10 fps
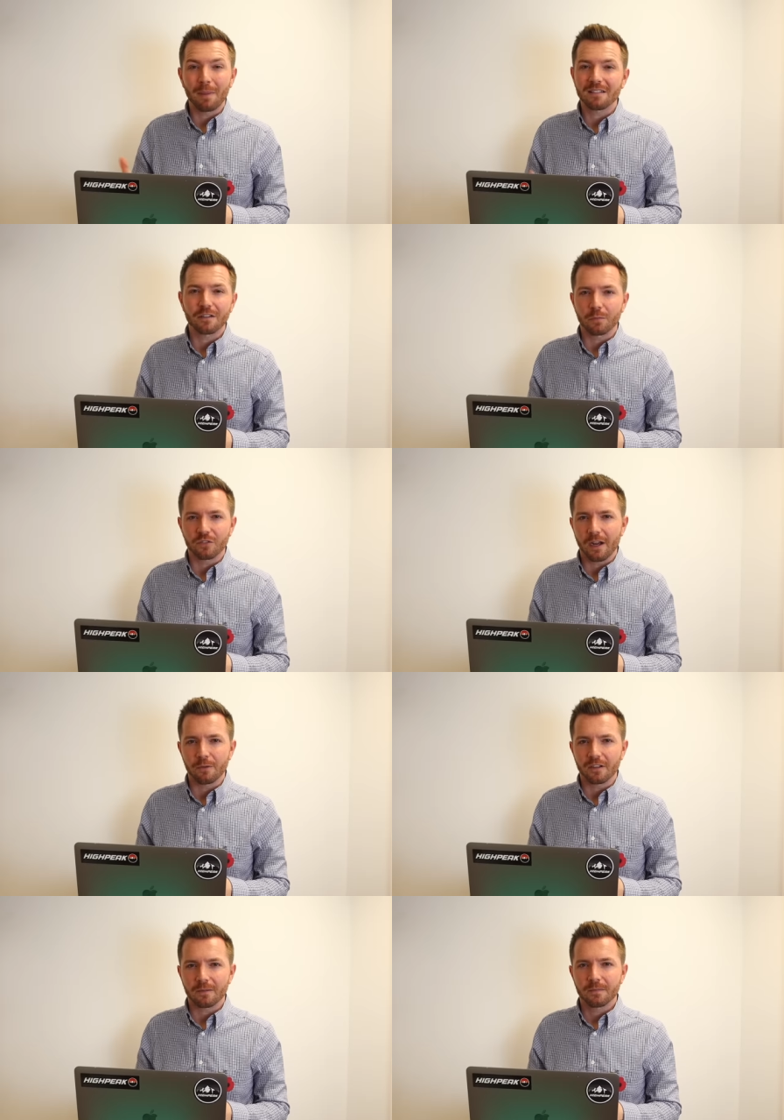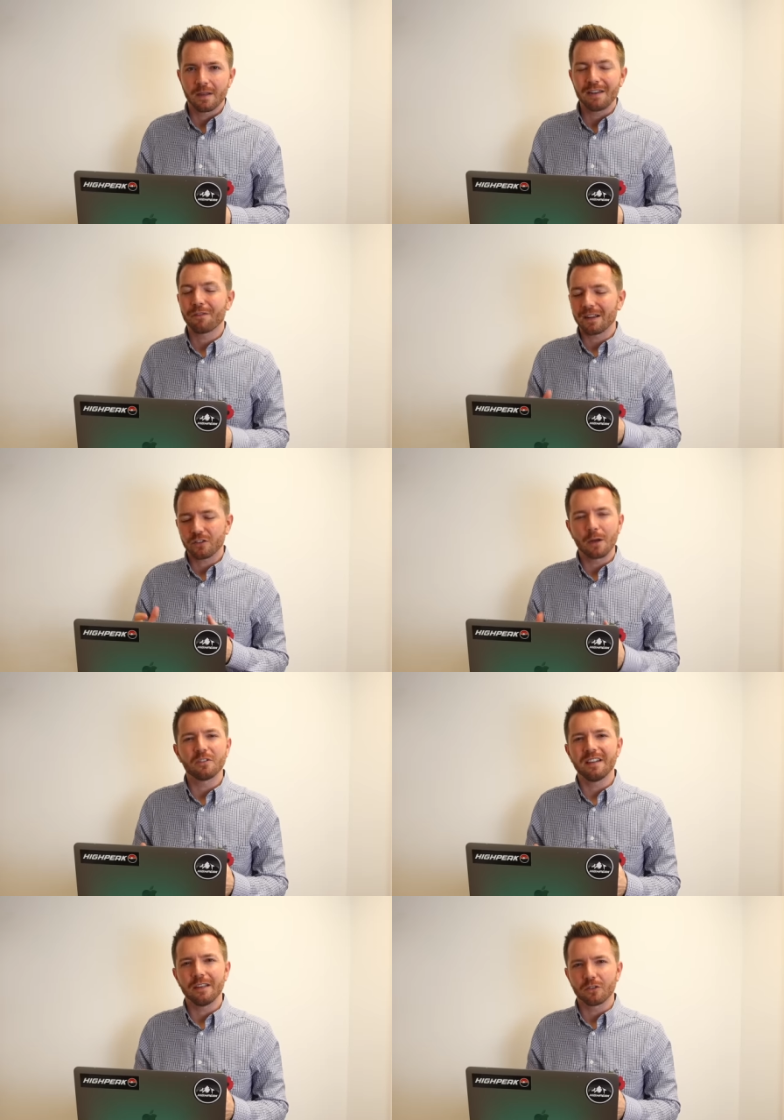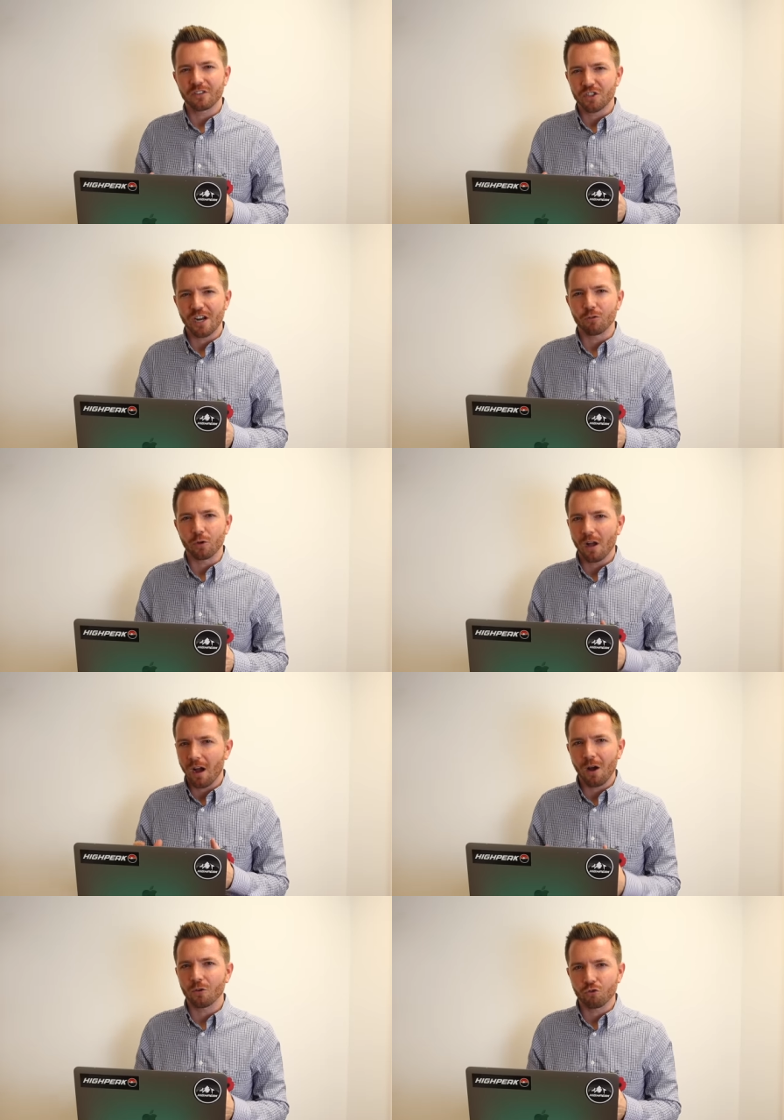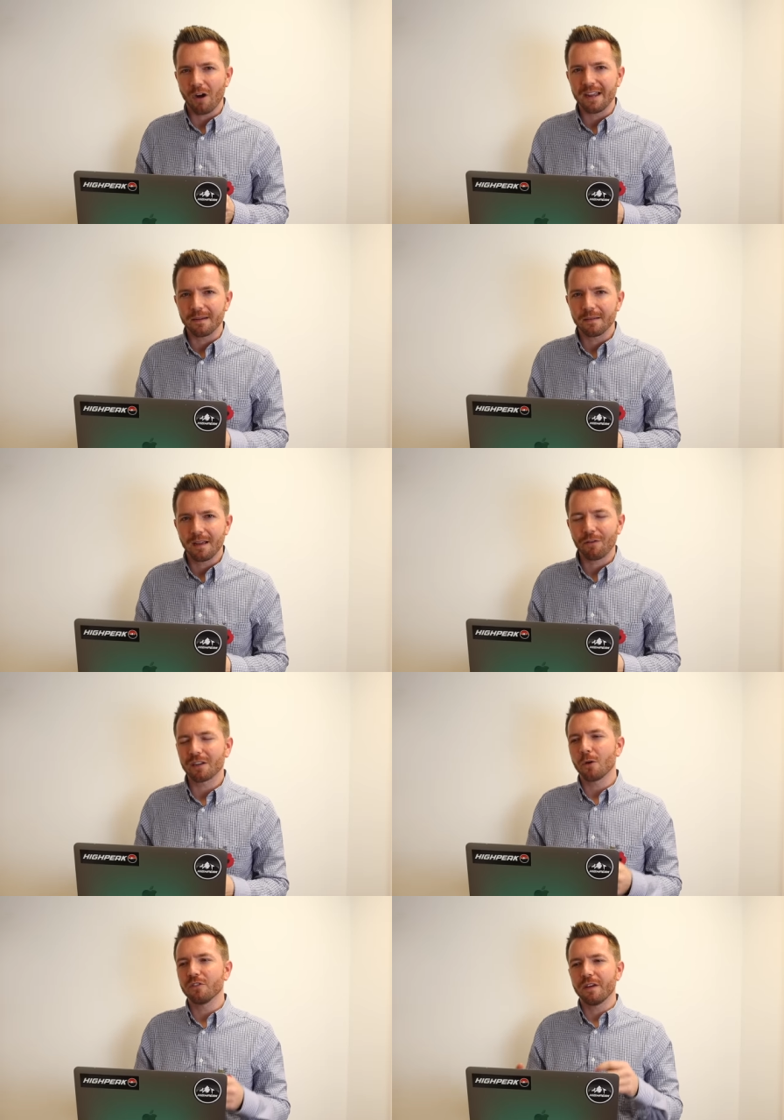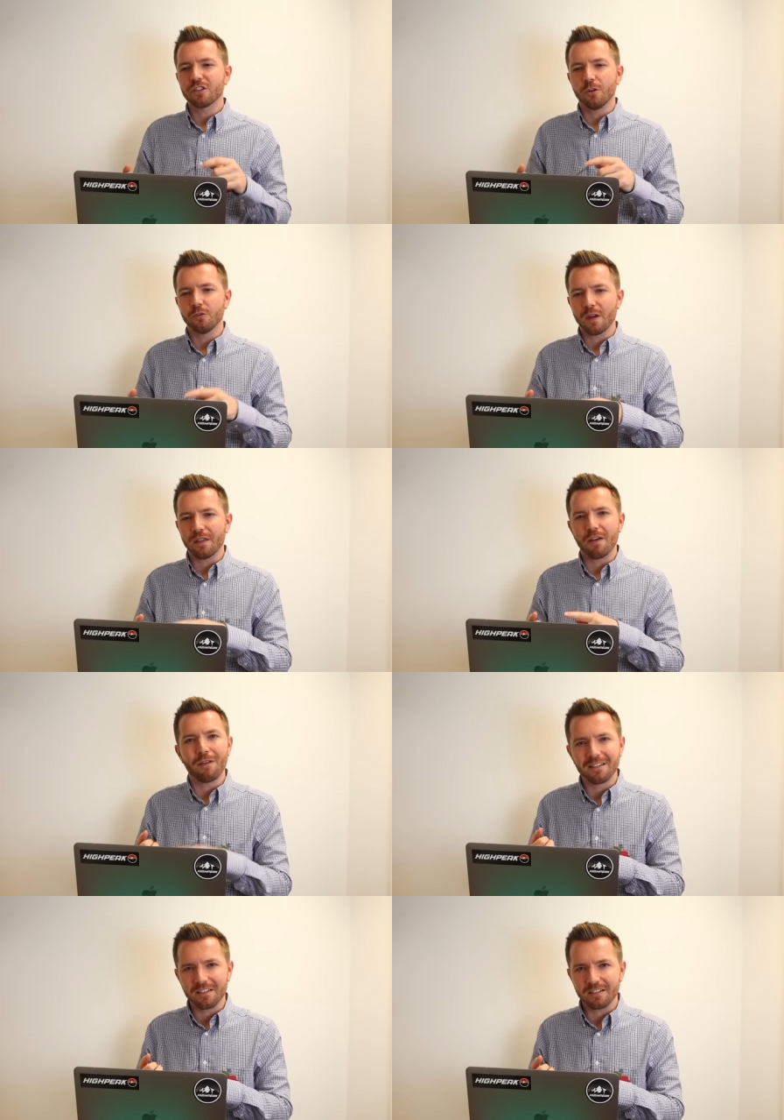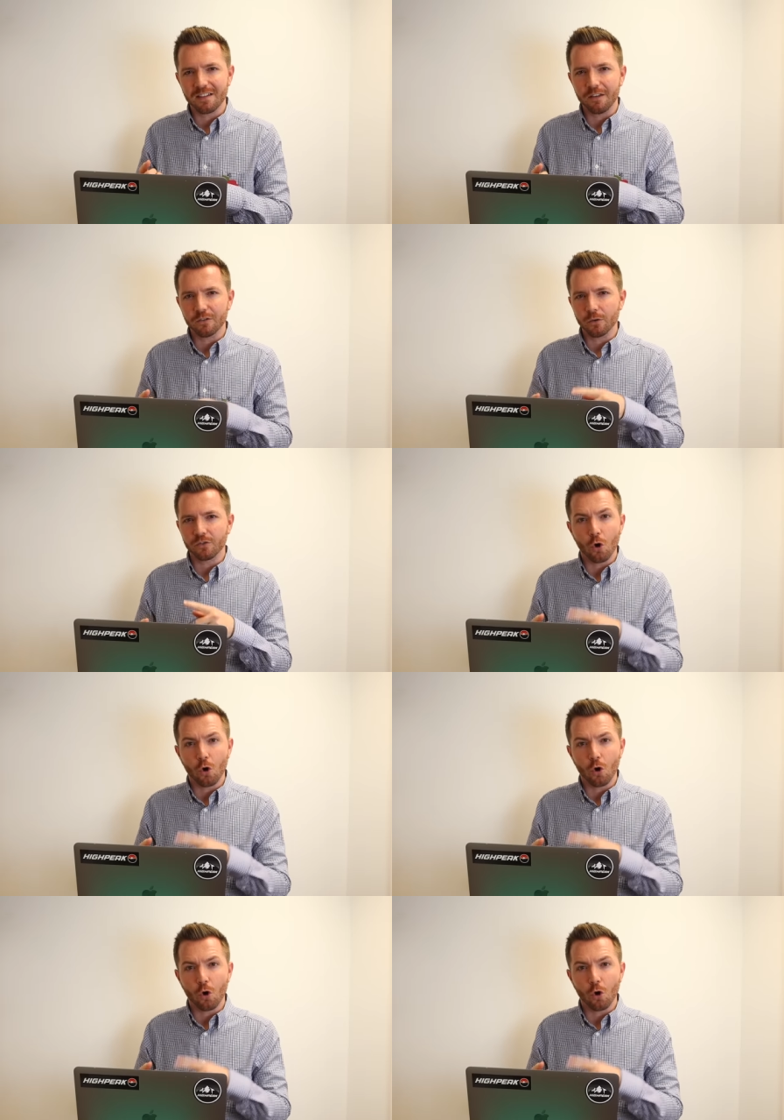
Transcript: better from Toyota, in fact, Toyota diesels in general aren't great. I've had loads of issues with Avensis diesels,